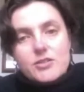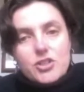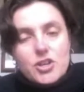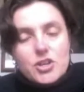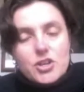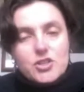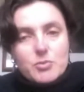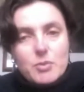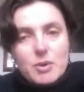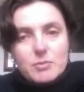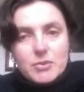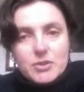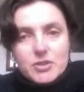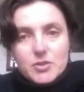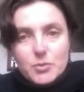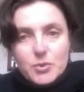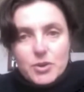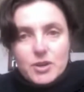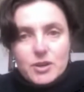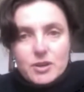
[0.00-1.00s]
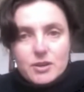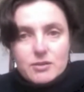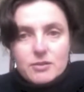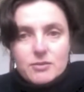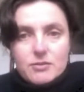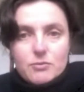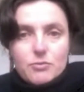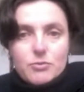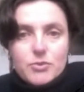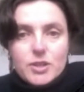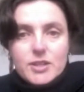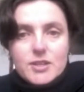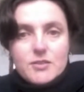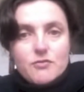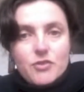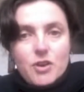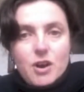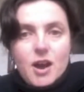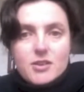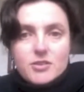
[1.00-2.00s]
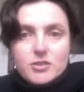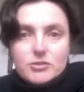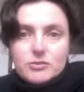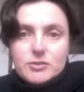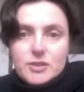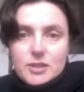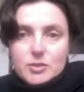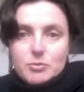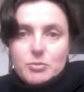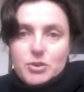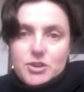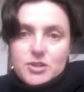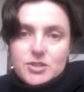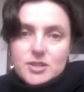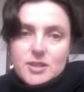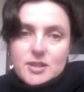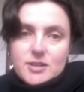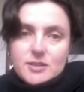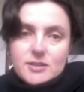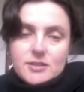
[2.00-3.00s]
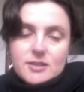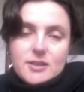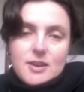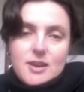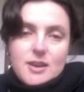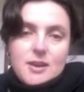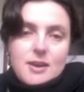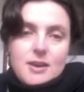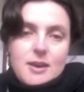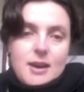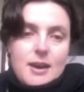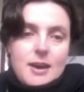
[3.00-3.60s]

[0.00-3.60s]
where church members were really vital in the process.